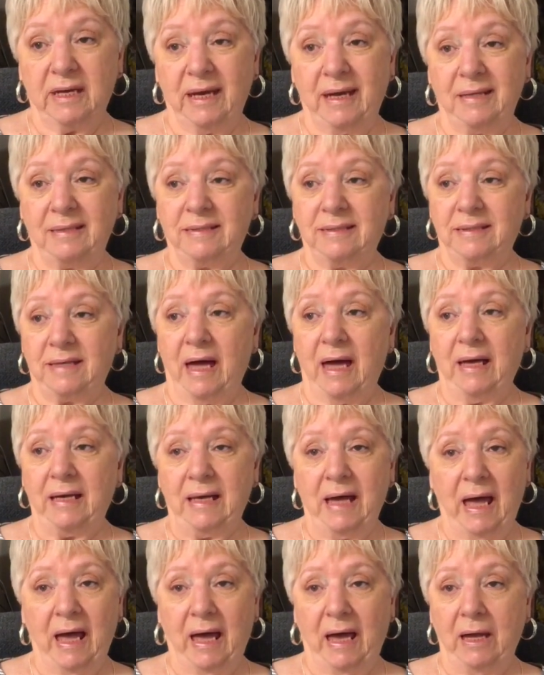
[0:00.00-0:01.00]
it's
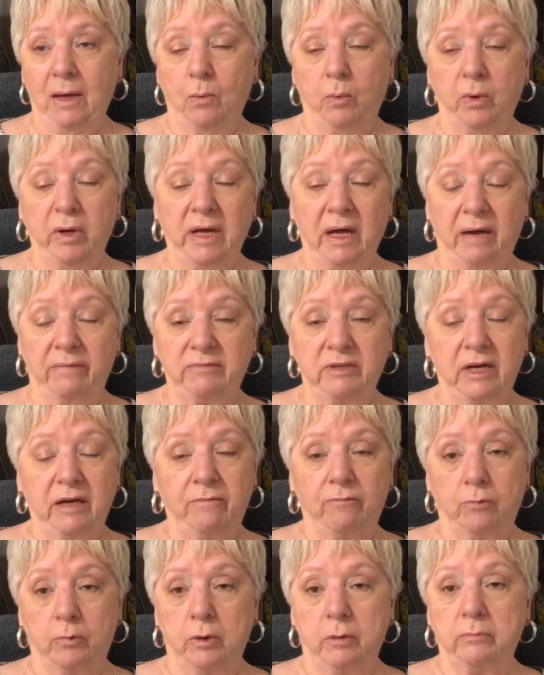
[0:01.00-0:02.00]
saying, hey, we have to
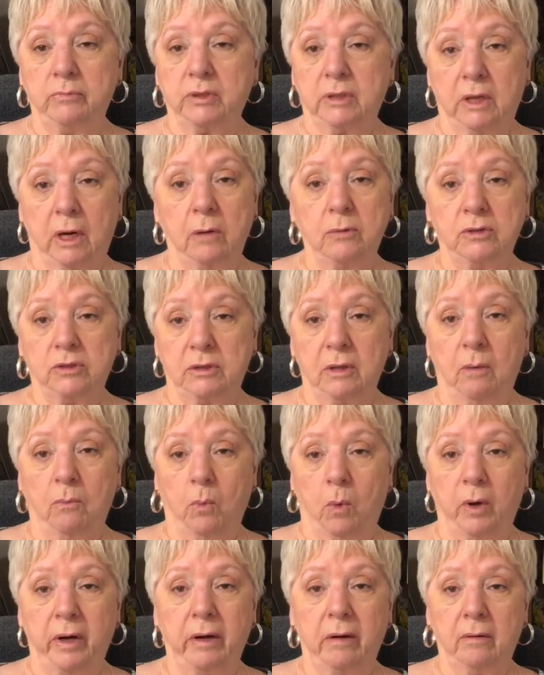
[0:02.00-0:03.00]
have room to go
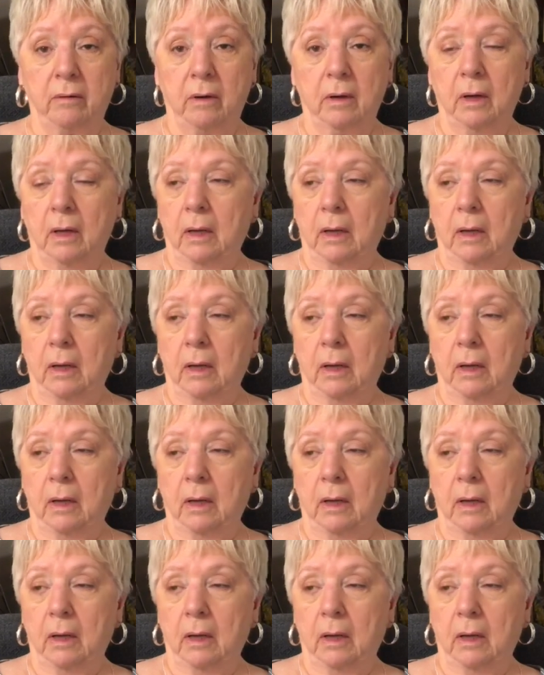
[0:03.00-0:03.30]
somewhere.